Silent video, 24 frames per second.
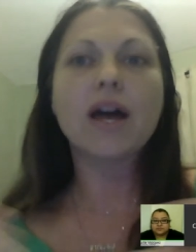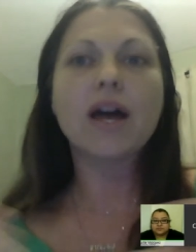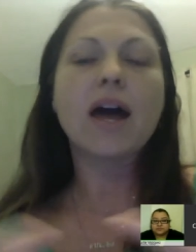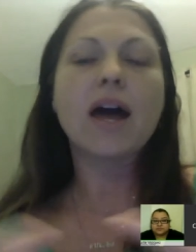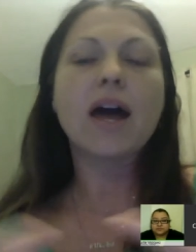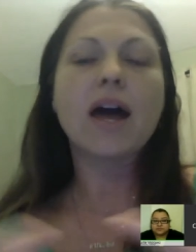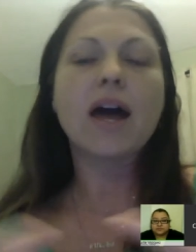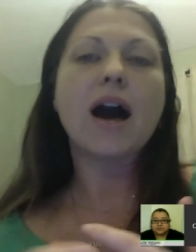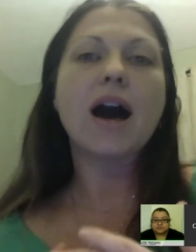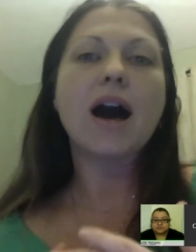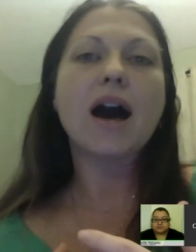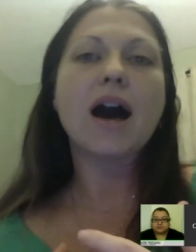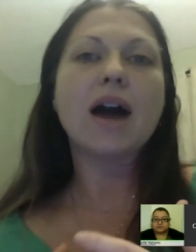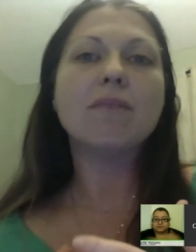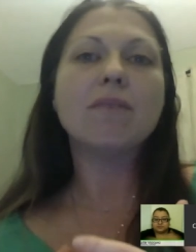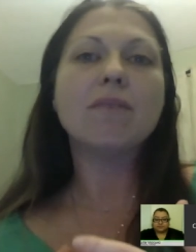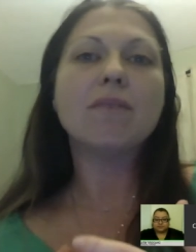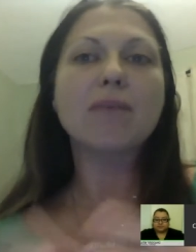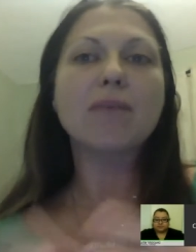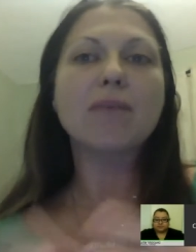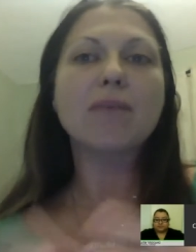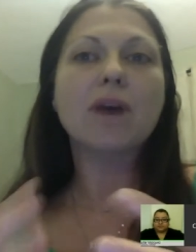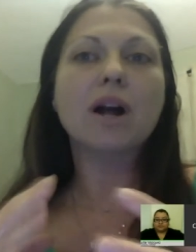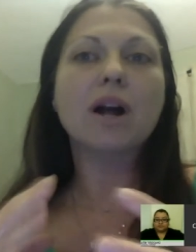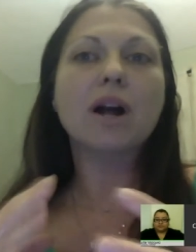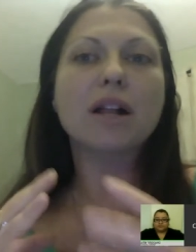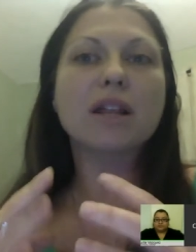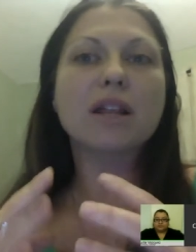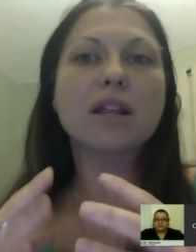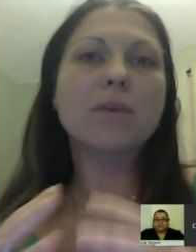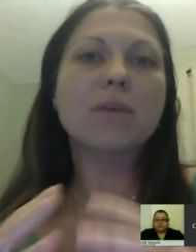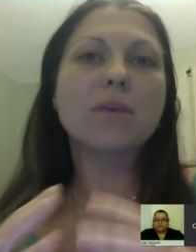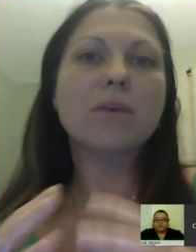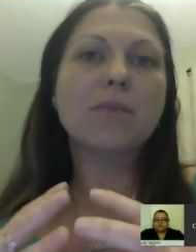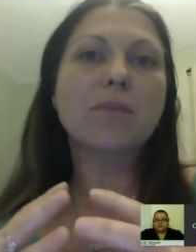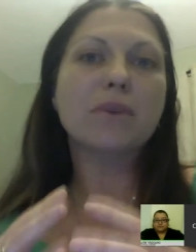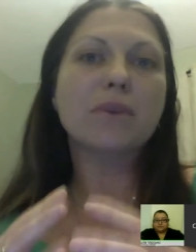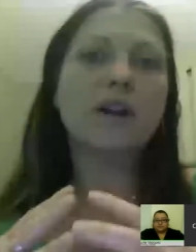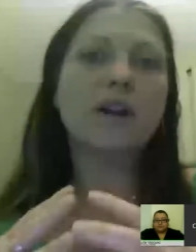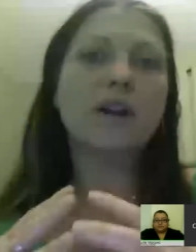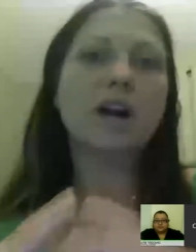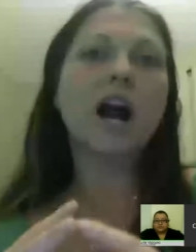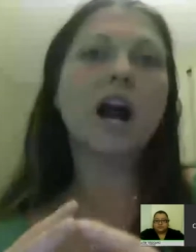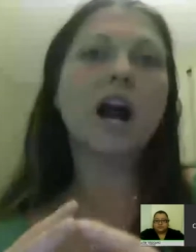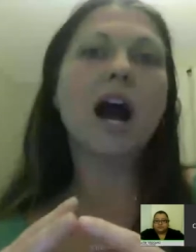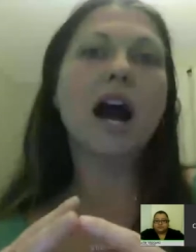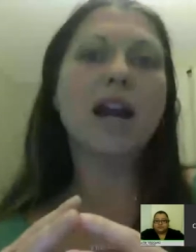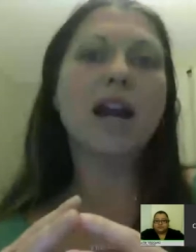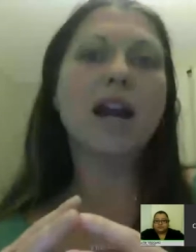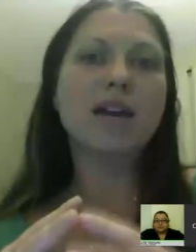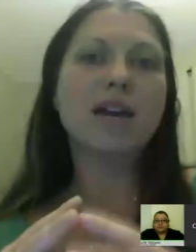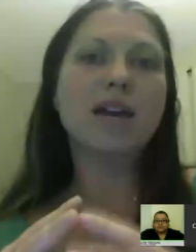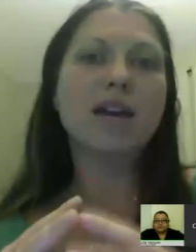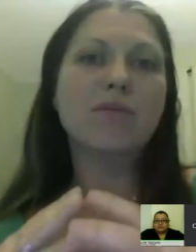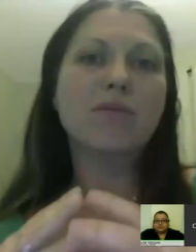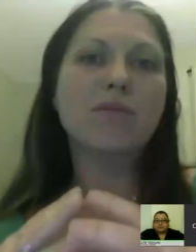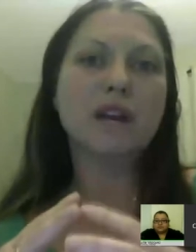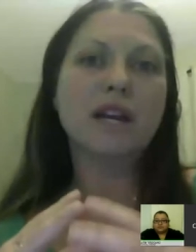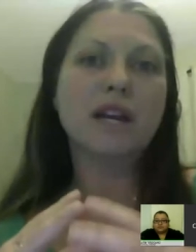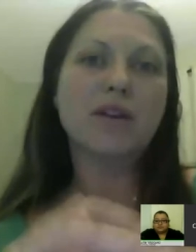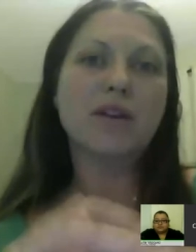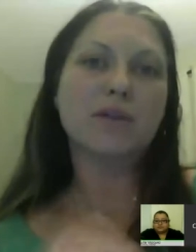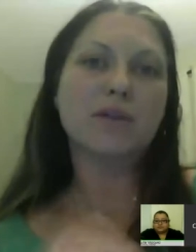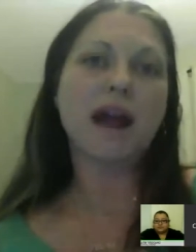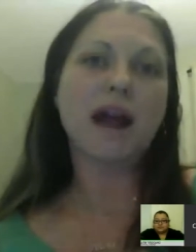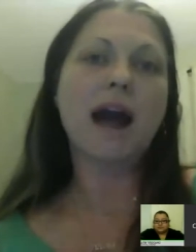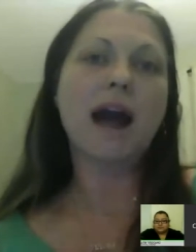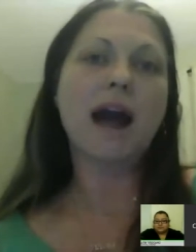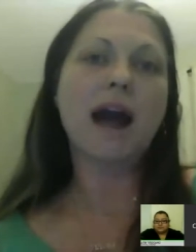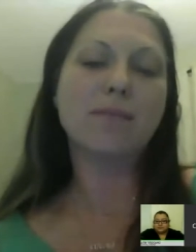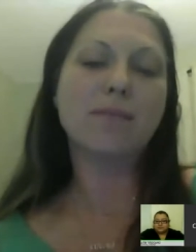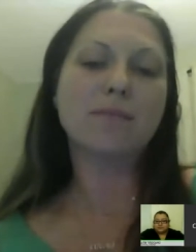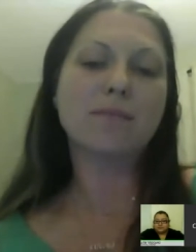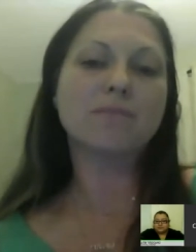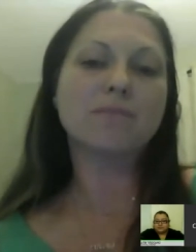I'm calling the people that are hot and ready to wrap.